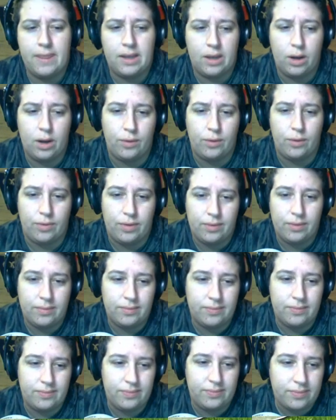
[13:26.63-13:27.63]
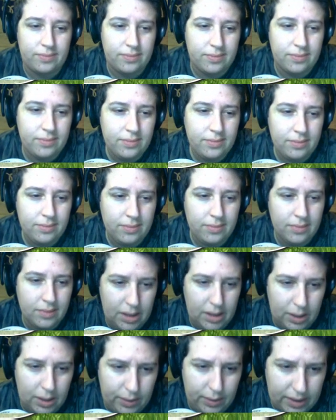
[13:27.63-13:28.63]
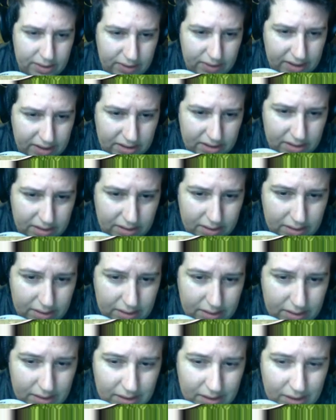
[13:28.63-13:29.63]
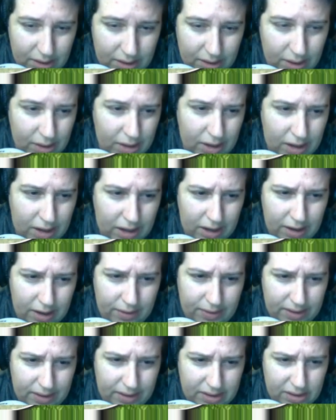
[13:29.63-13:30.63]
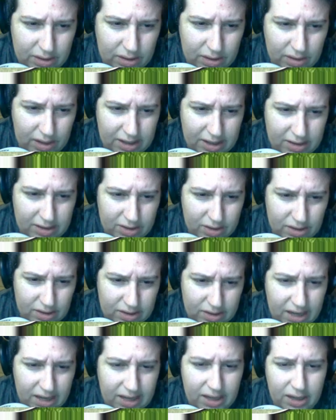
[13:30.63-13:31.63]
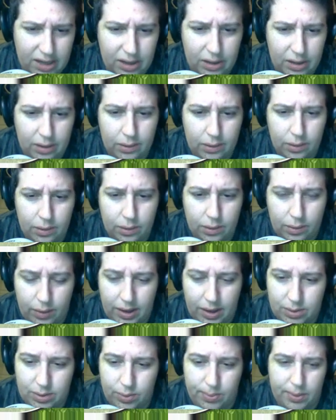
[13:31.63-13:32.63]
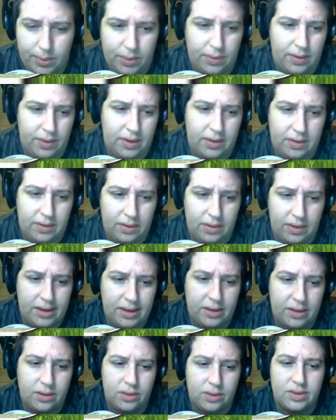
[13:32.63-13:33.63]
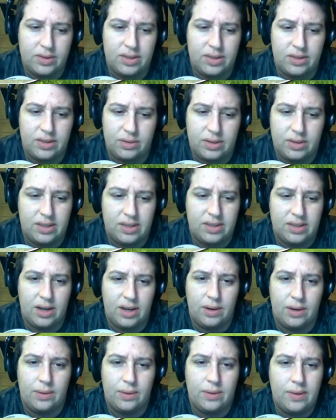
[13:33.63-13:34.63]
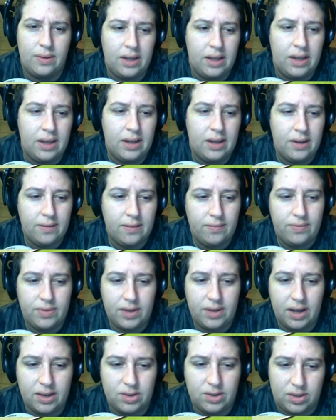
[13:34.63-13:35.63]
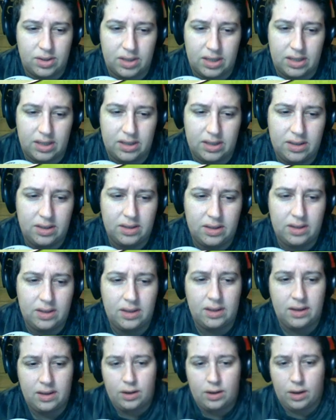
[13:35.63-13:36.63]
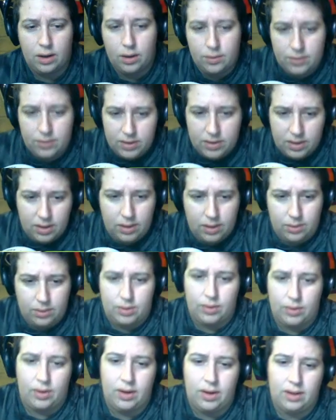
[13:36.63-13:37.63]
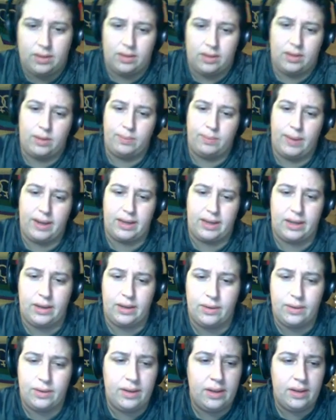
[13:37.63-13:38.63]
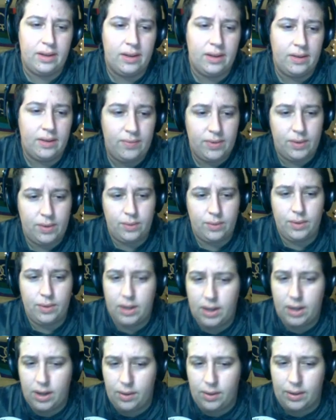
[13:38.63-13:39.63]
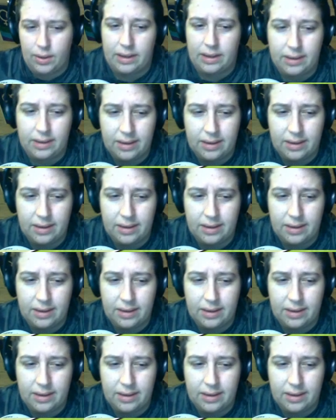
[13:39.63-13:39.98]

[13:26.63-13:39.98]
Cove! You ran as fast as your legs could take you, grass whipping around your ankles as you did so. Cautiously, Cove slowed to a halt and looked back at you. Where are you going?